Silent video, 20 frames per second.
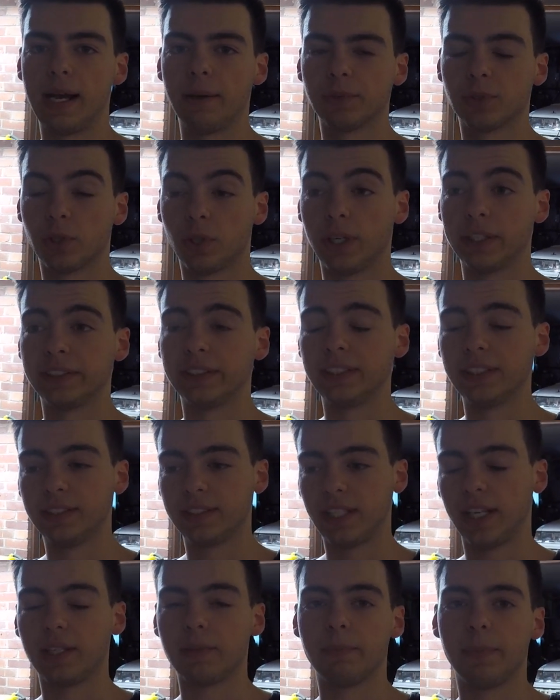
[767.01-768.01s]
So I did
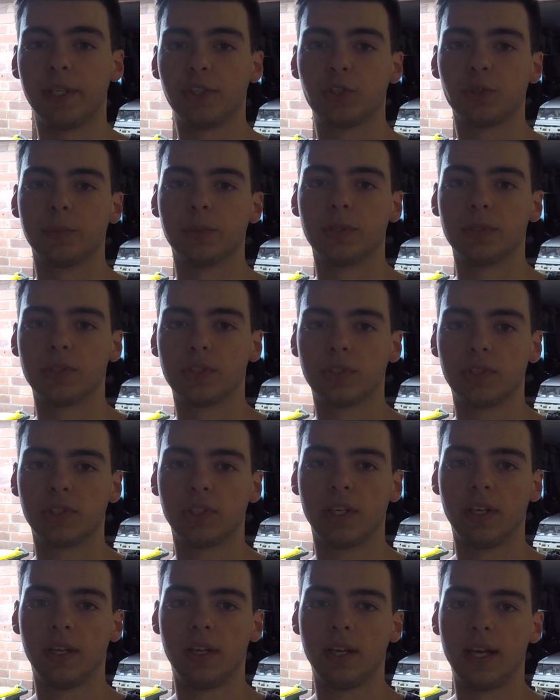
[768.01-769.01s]
take measurements
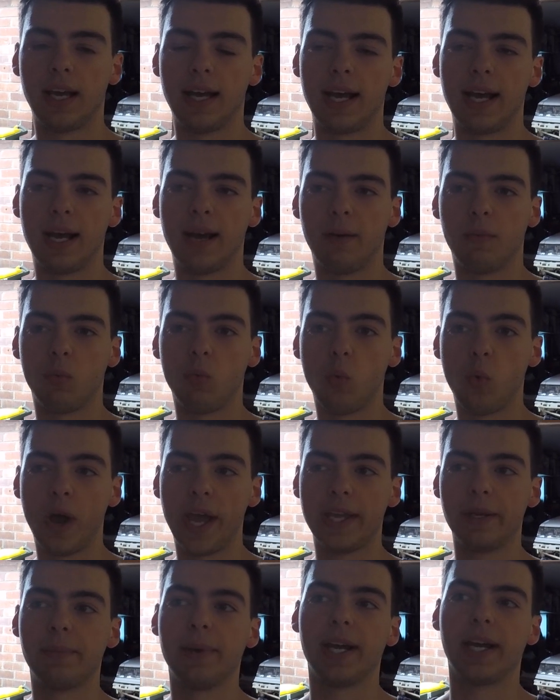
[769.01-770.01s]

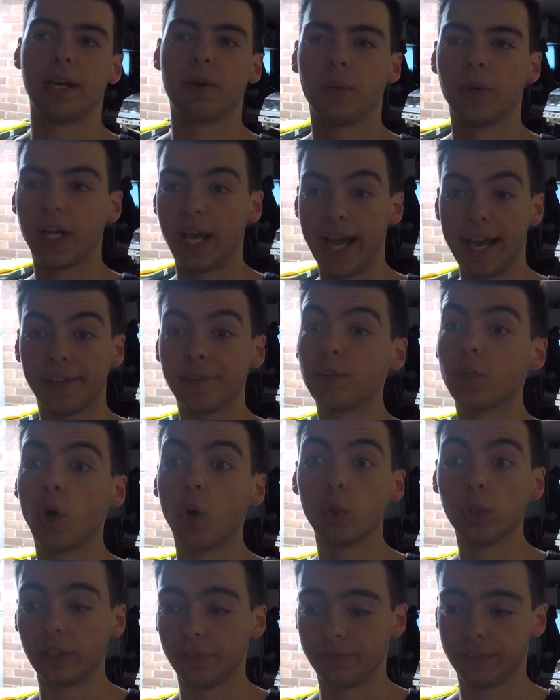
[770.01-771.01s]
way back when I had no
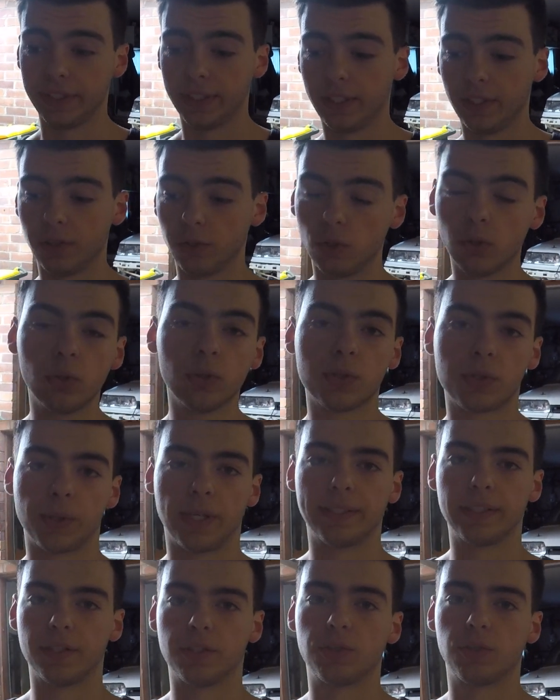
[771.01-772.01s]
lift in it at all, so I
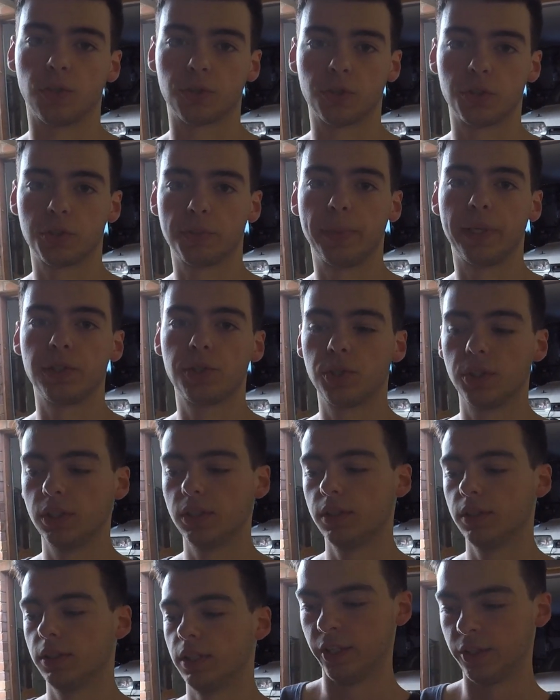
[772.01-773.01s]
had the stock suspension in
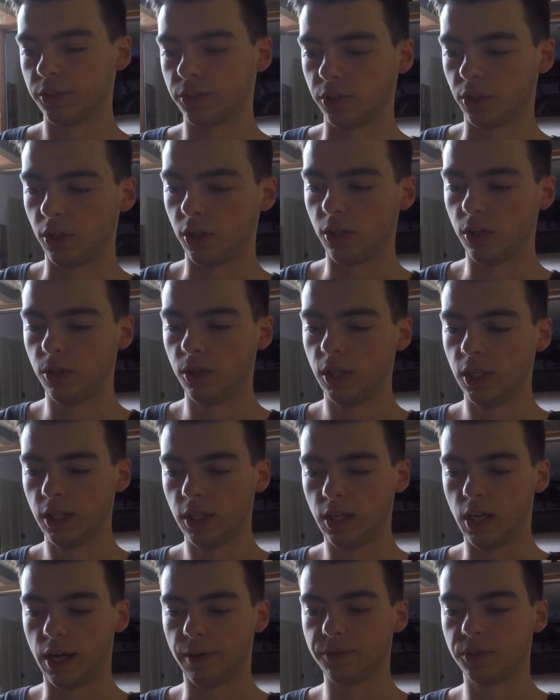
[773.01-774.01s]
it. So
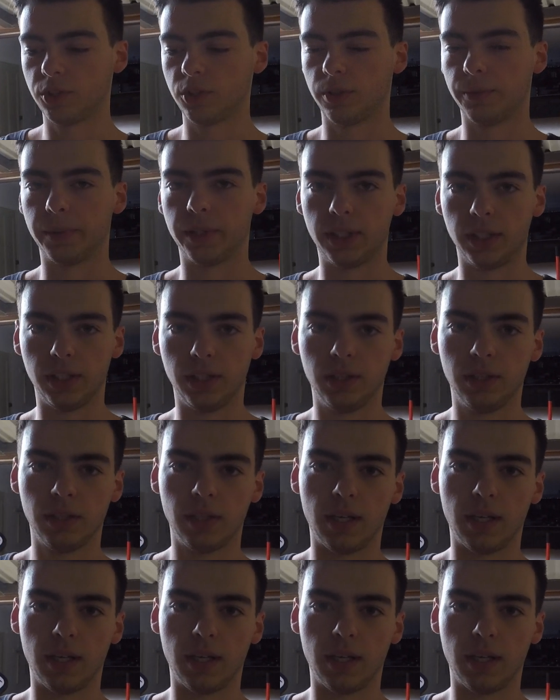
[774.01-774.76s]
I've just got them here.